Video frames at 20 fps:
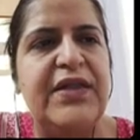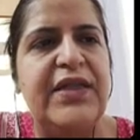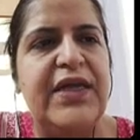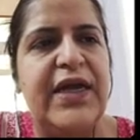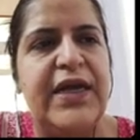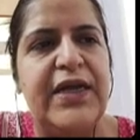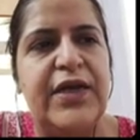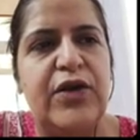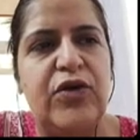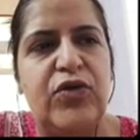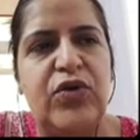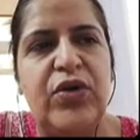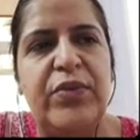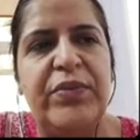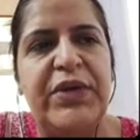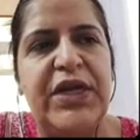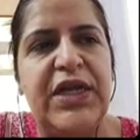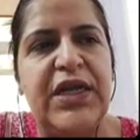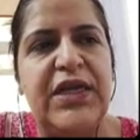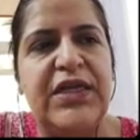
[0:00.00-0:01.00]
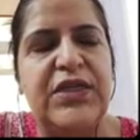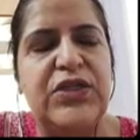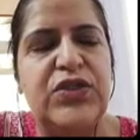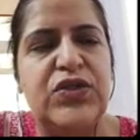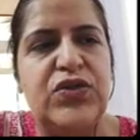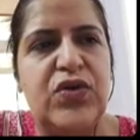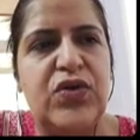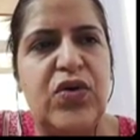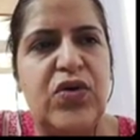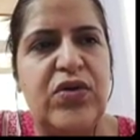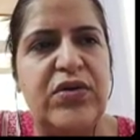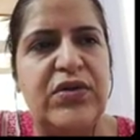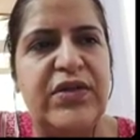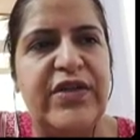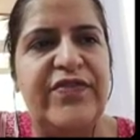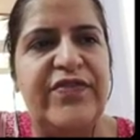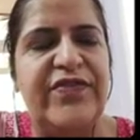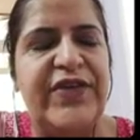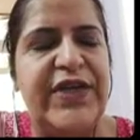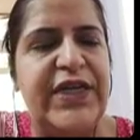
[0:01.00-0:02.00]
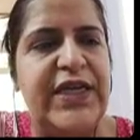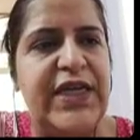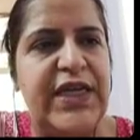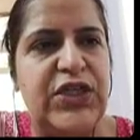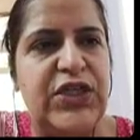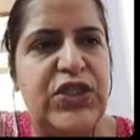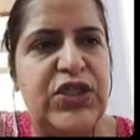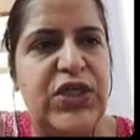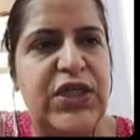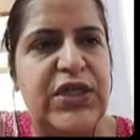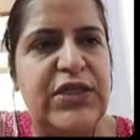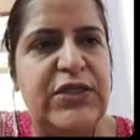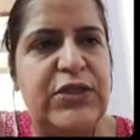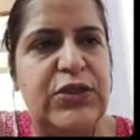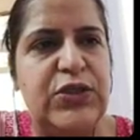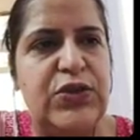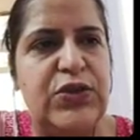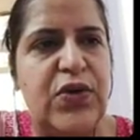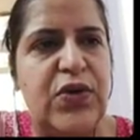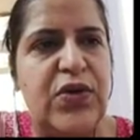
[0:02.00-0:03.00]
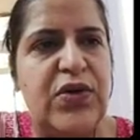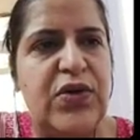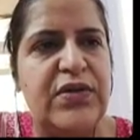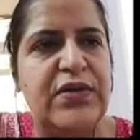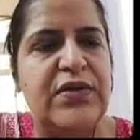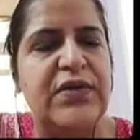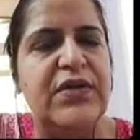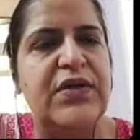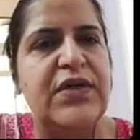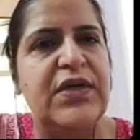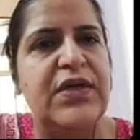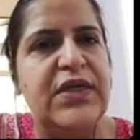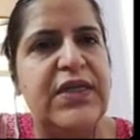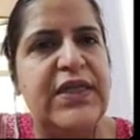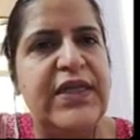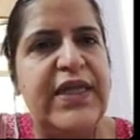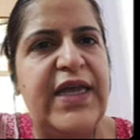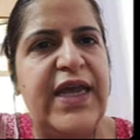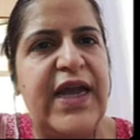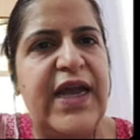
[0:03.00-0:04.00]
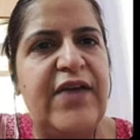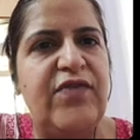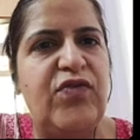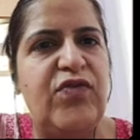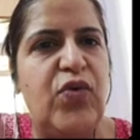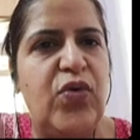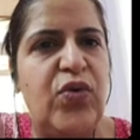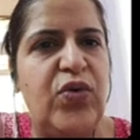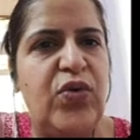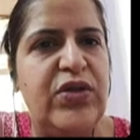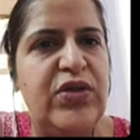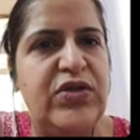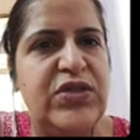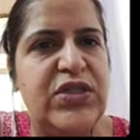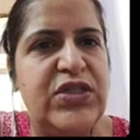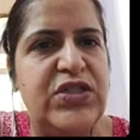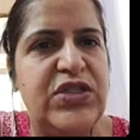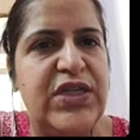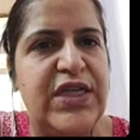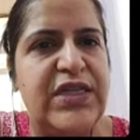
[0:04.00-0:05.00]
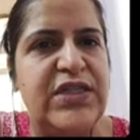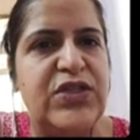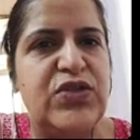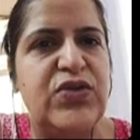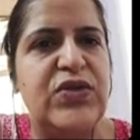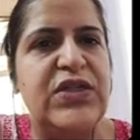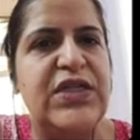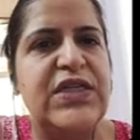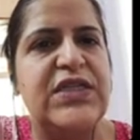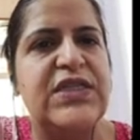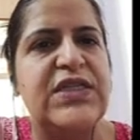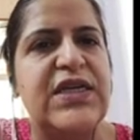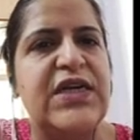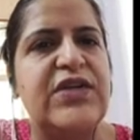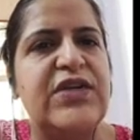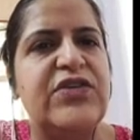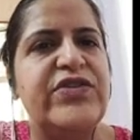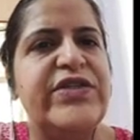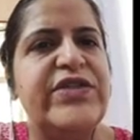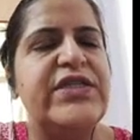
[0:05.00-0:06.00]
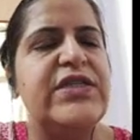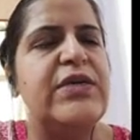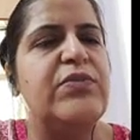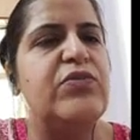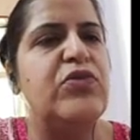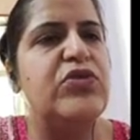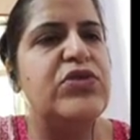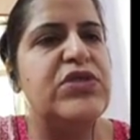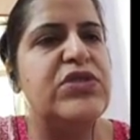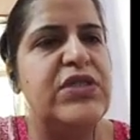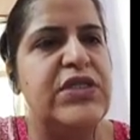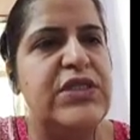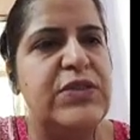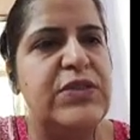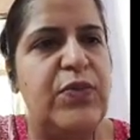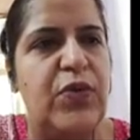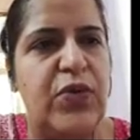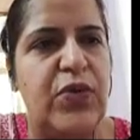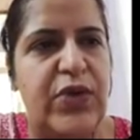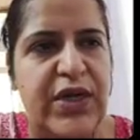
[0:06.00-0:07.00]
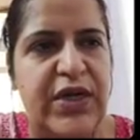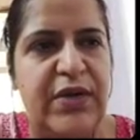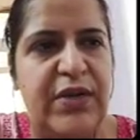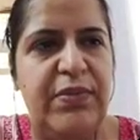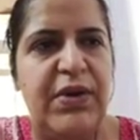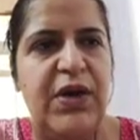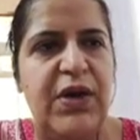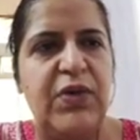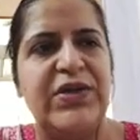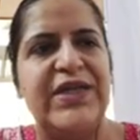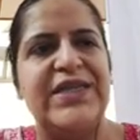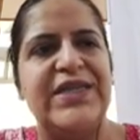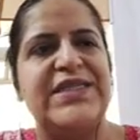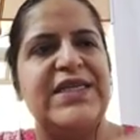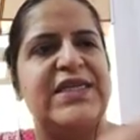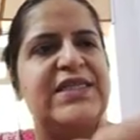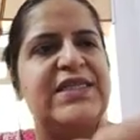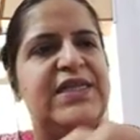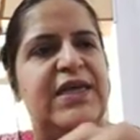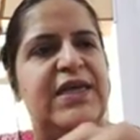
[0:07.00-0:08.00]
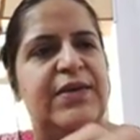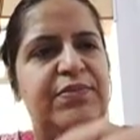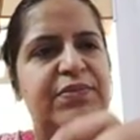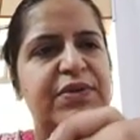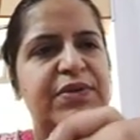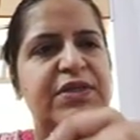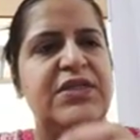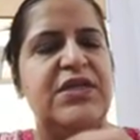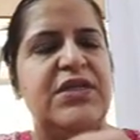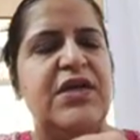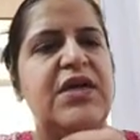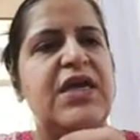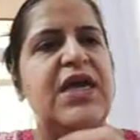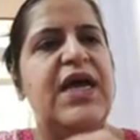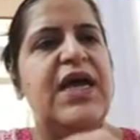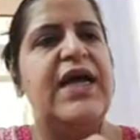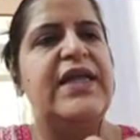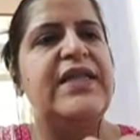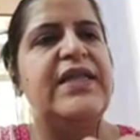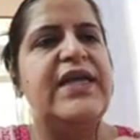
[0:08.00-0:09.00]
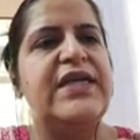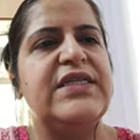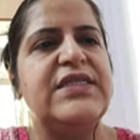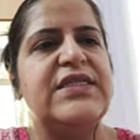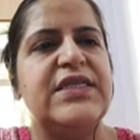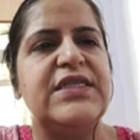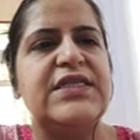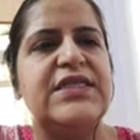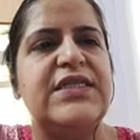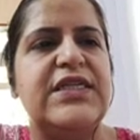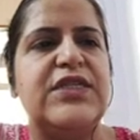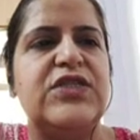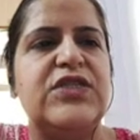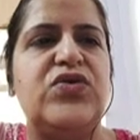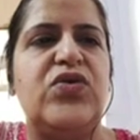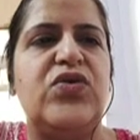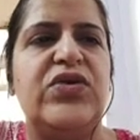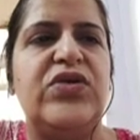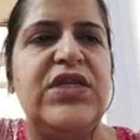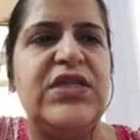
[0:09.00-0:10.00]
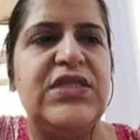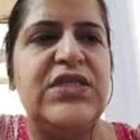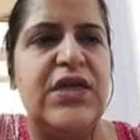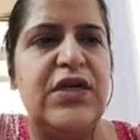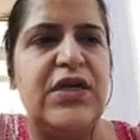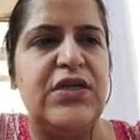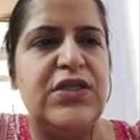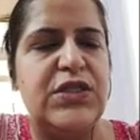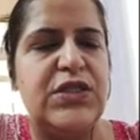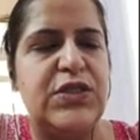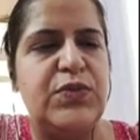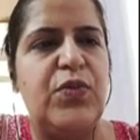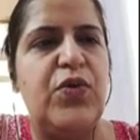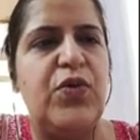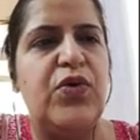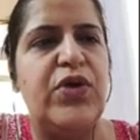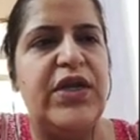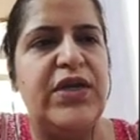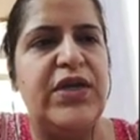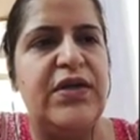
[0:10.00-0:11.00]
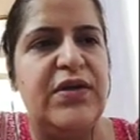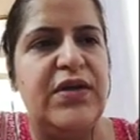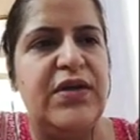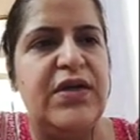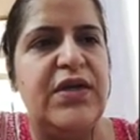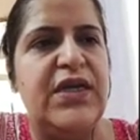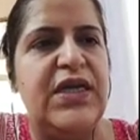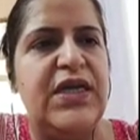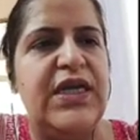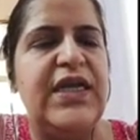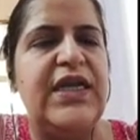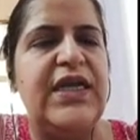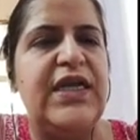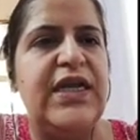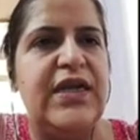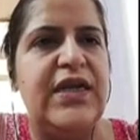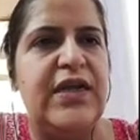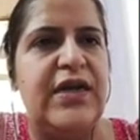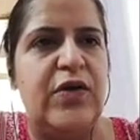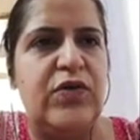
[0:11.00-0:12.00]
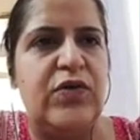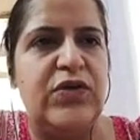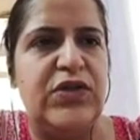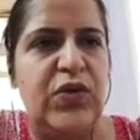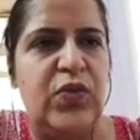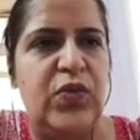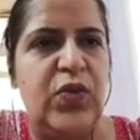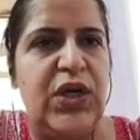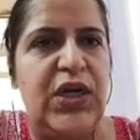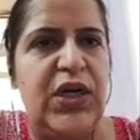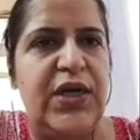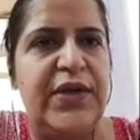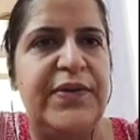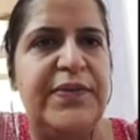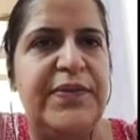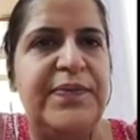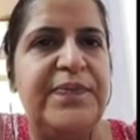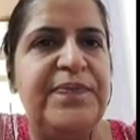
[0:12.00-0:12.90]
They are economically strong. They are financially strong. They have all the strength. So these countries are mostly spoken about as examples, and their success stories are spoken in and around the world.